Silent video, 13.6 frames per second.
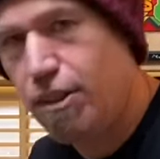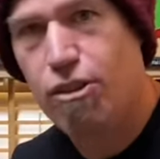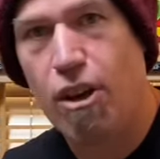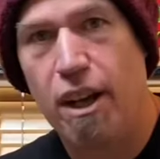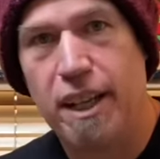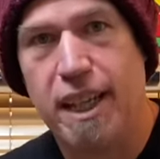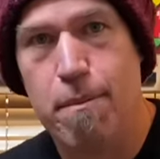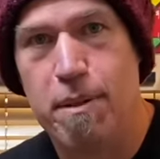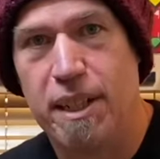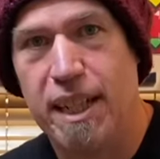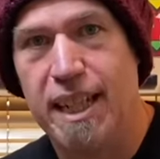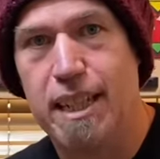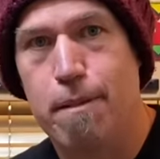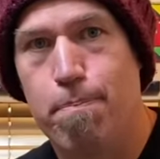try and keep the
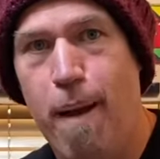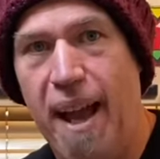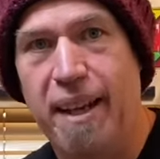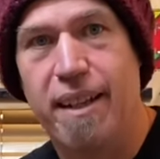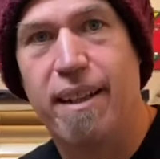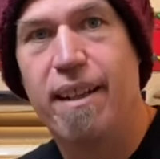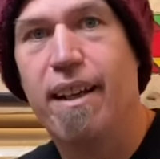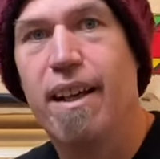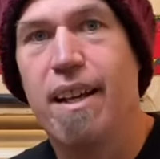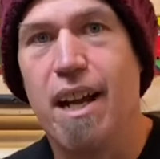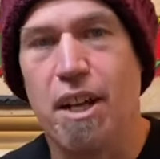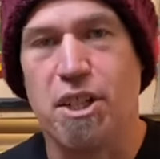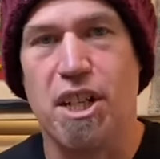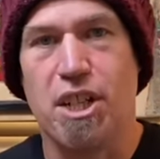knees bent,
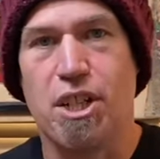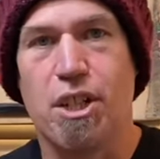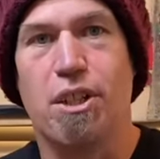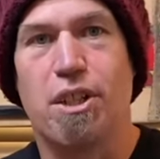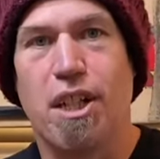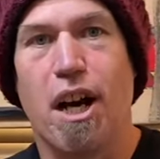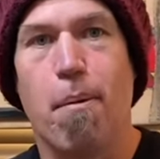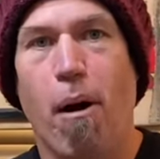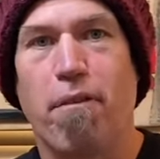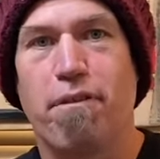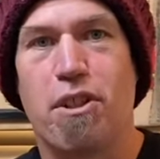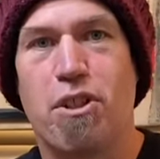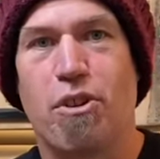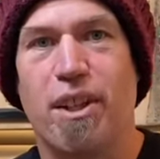and she should come
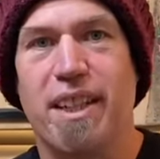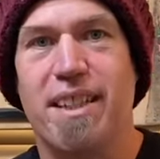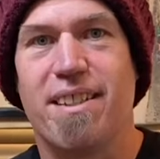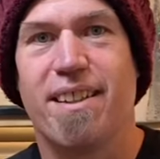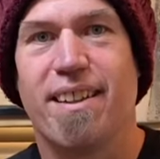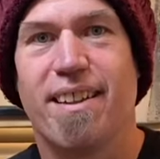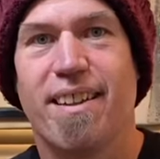off a treat.